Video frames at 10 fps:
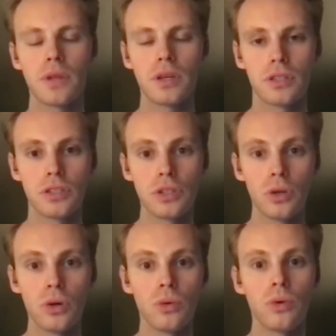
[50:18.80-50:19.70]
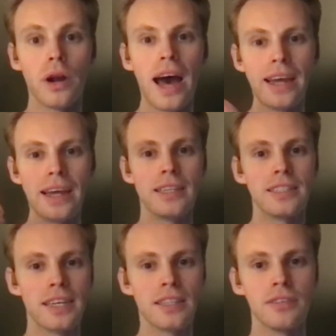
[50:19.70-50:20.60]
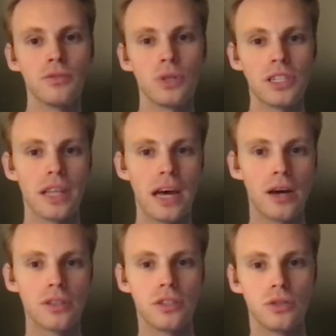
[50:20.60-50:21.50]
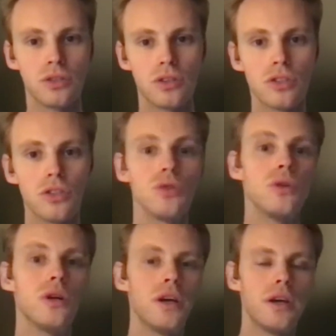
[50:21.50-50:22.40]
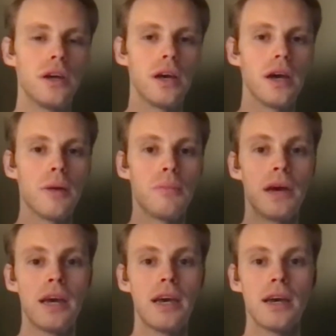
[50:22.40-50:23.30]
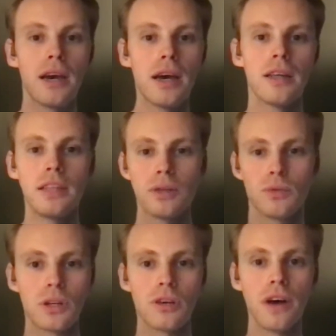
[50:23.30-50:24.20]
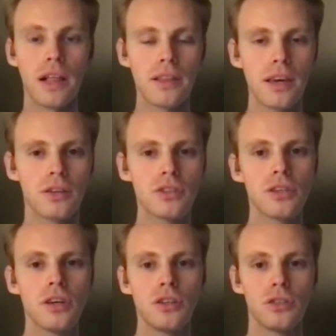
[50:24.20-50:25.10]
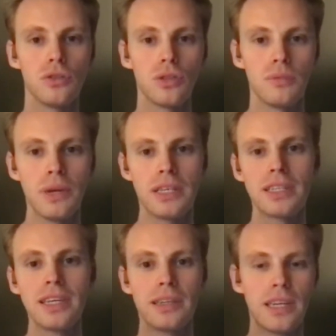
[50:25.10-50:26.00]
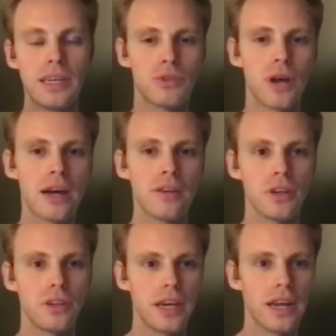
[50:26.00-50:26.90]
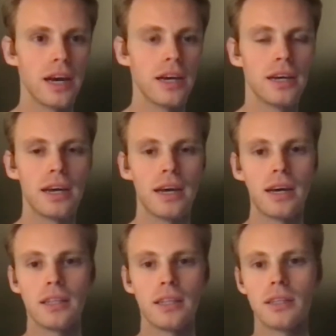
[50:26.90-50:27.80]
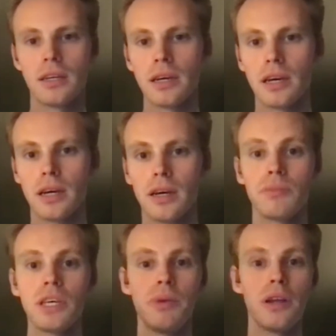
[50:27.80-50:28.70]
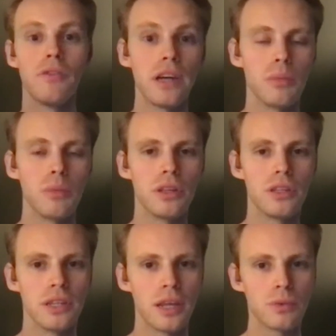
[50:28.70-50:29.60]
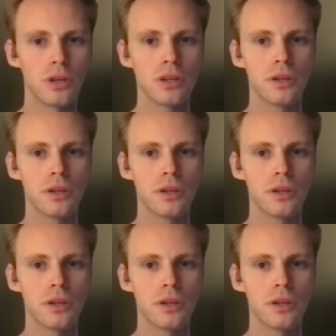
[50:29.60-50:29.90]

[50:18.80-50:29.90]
So we're adding an incentive which allows users to pay a network of validators to basically keep track of their data and keep it available in the network.